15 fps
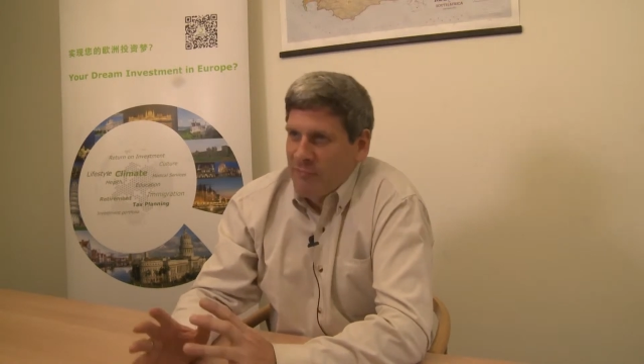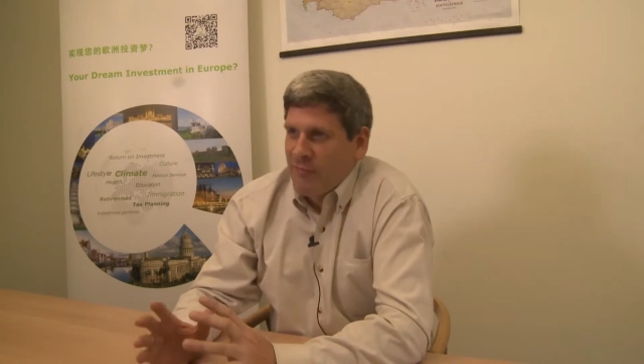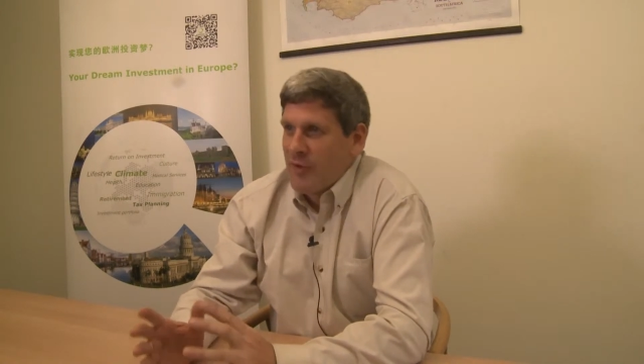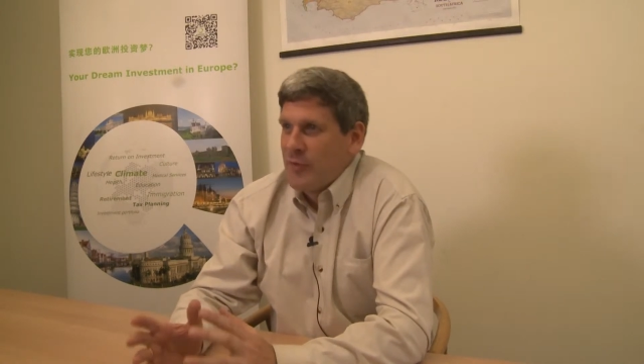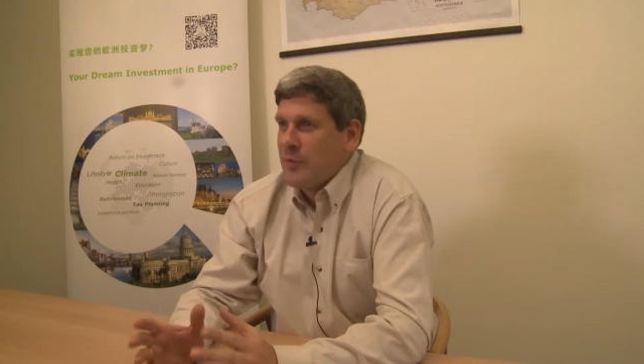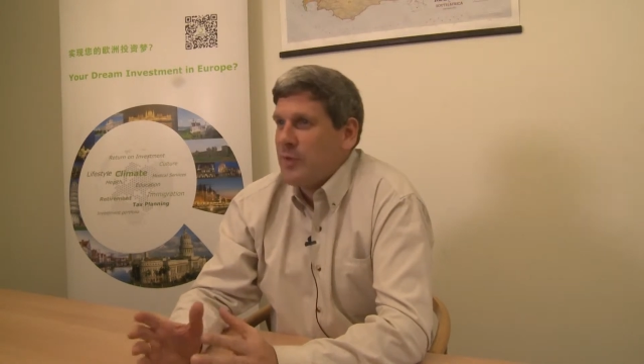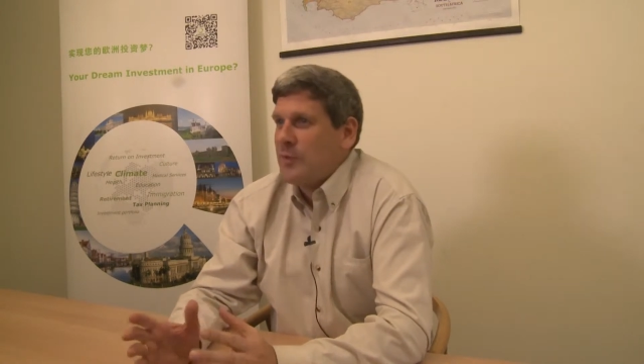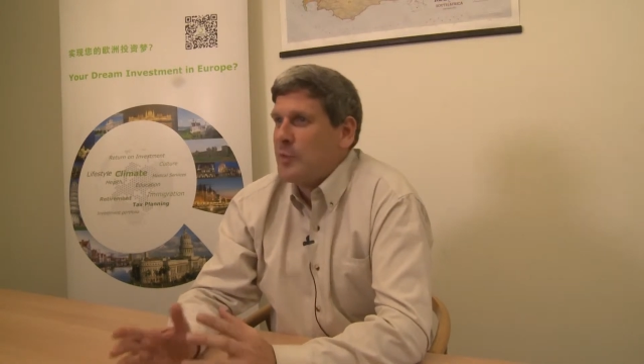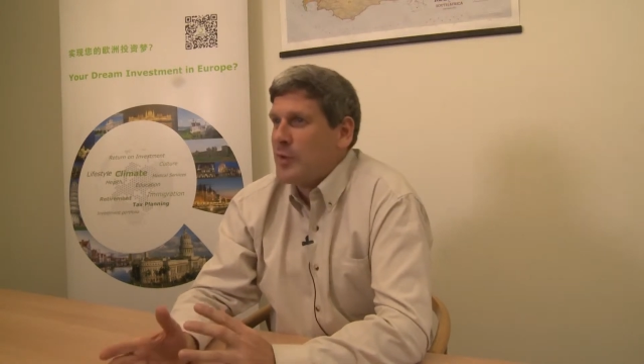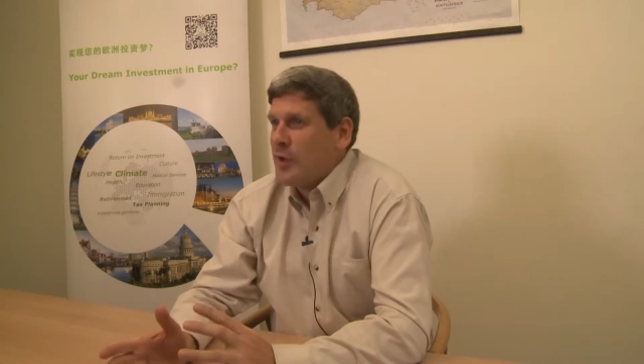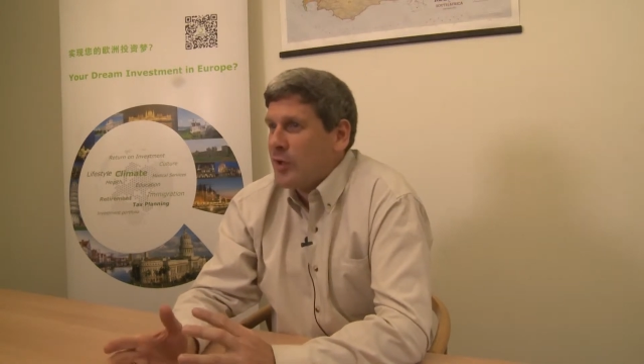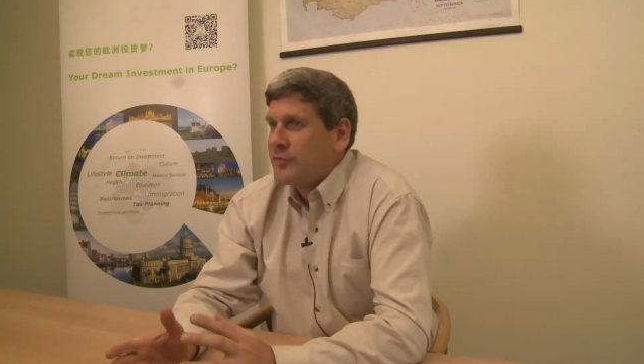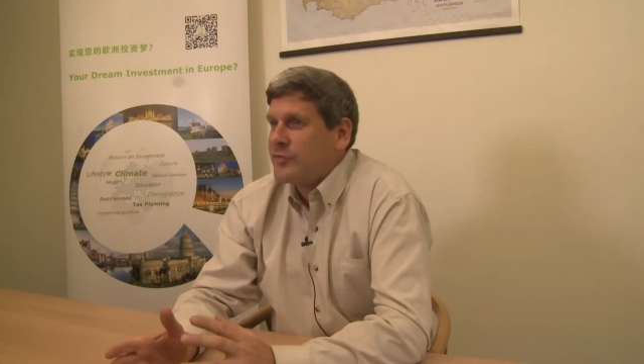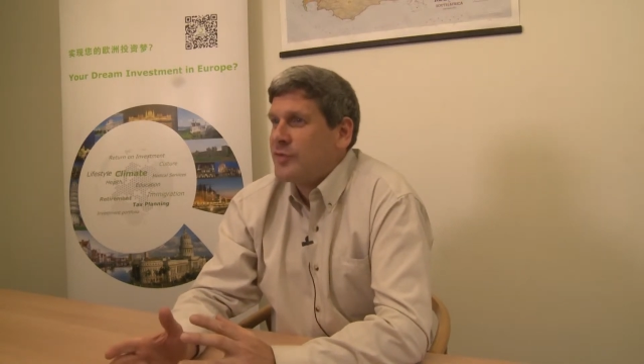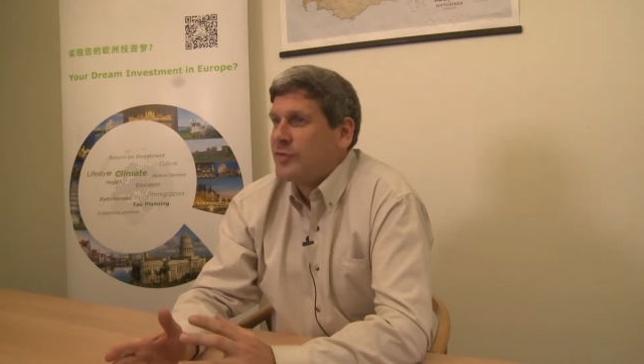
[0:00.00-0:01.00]
very
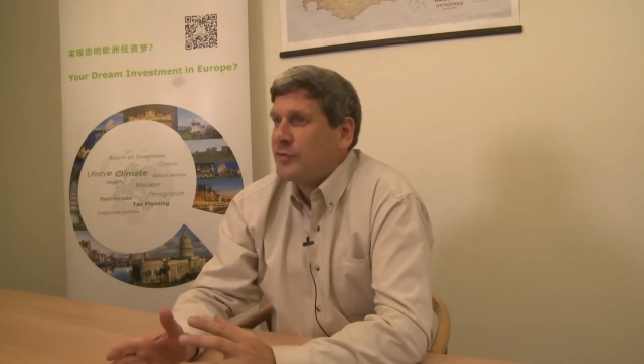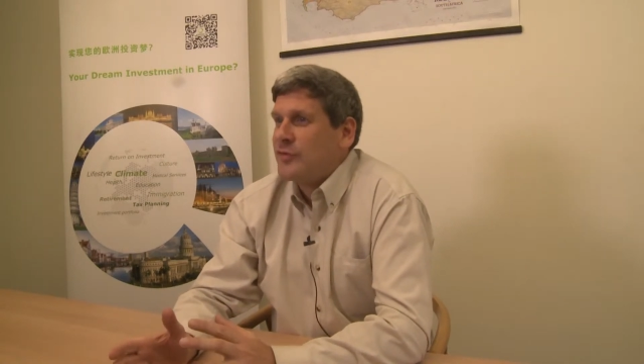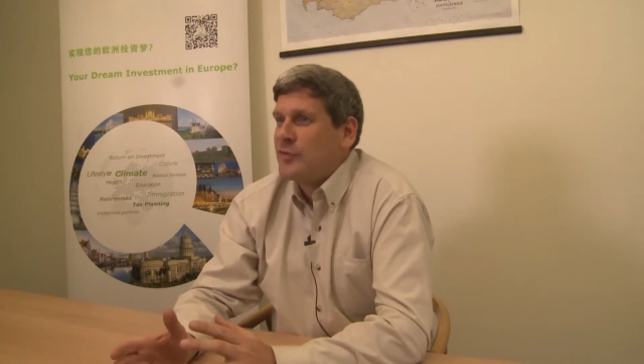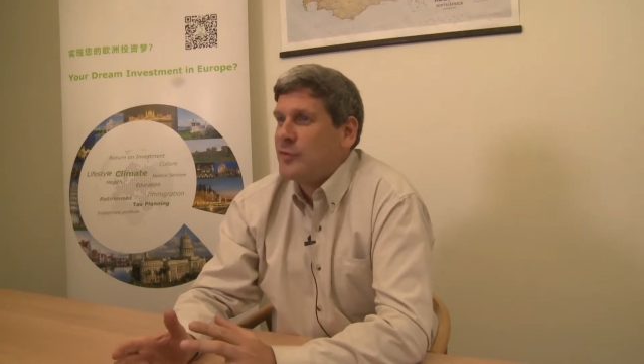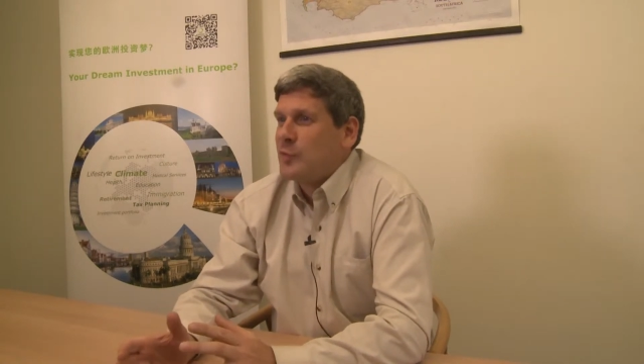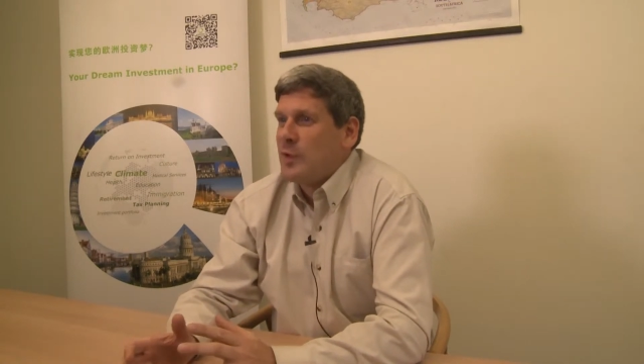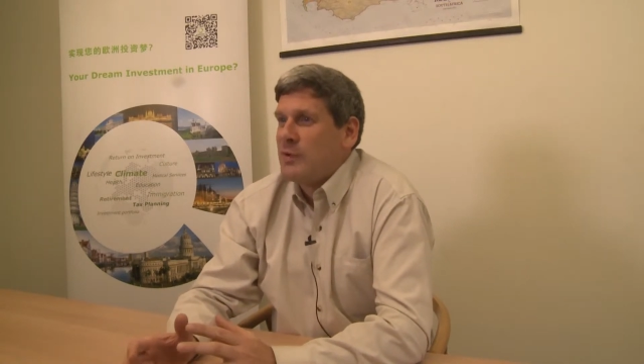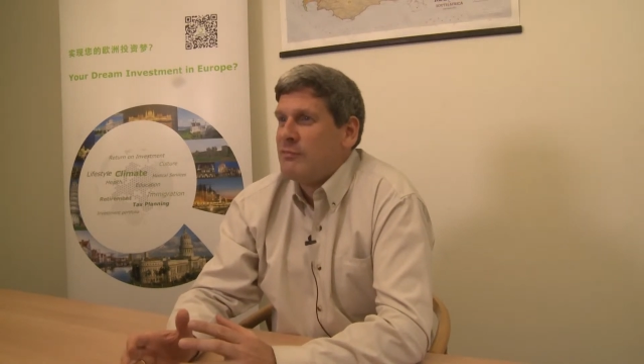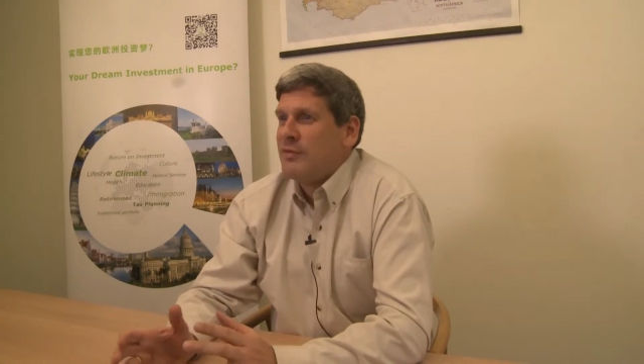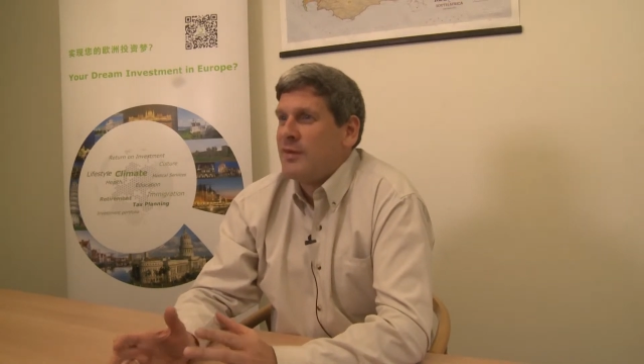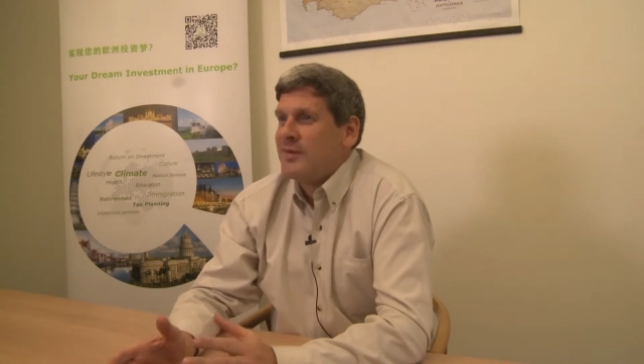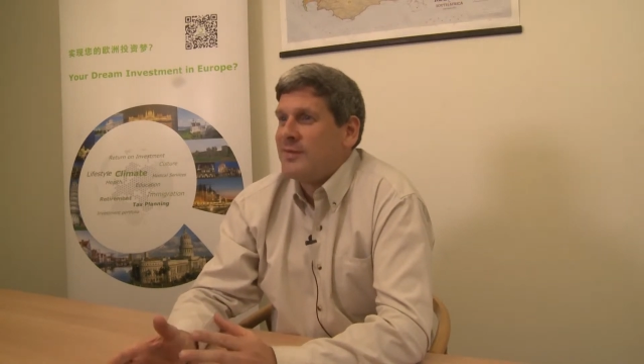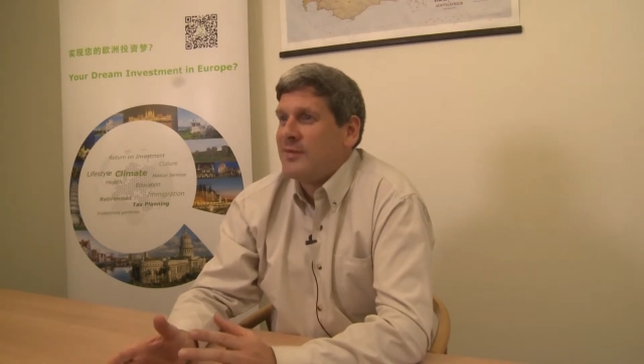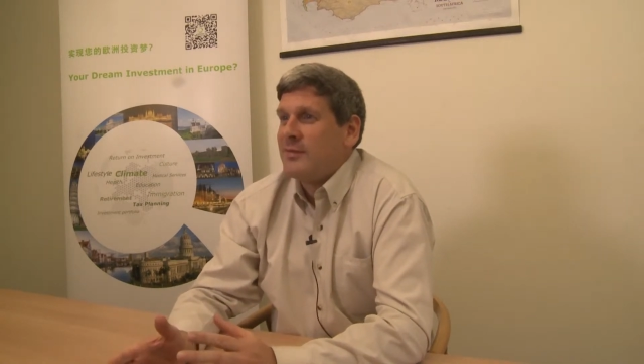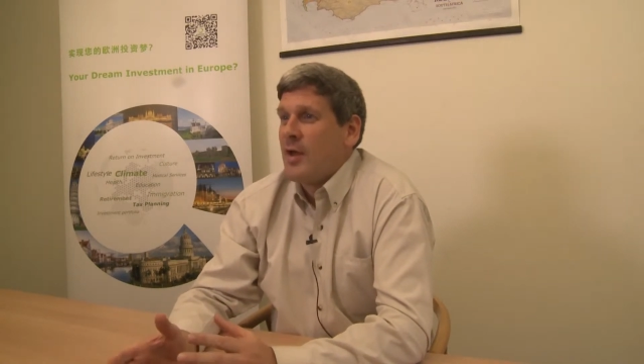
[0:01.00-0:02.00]
reluctant to invest